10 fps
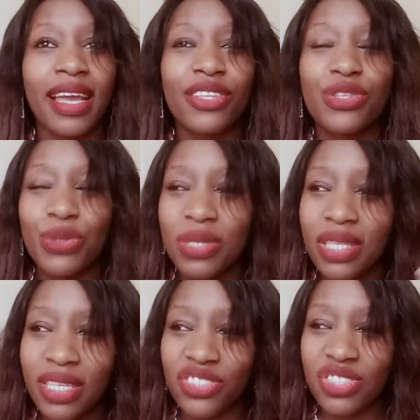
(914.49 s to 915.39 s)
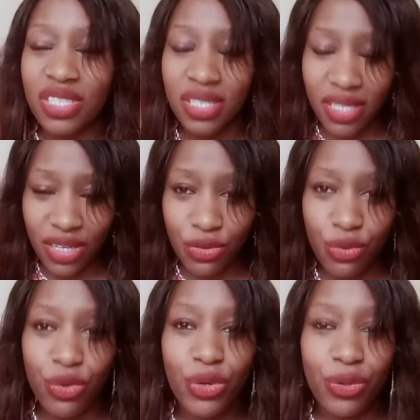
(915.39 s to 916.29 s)
It's those things. Just
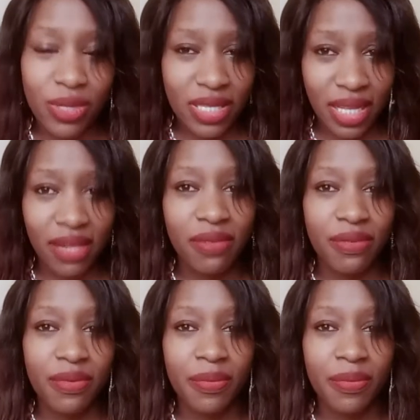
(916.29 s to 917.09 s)
know yourself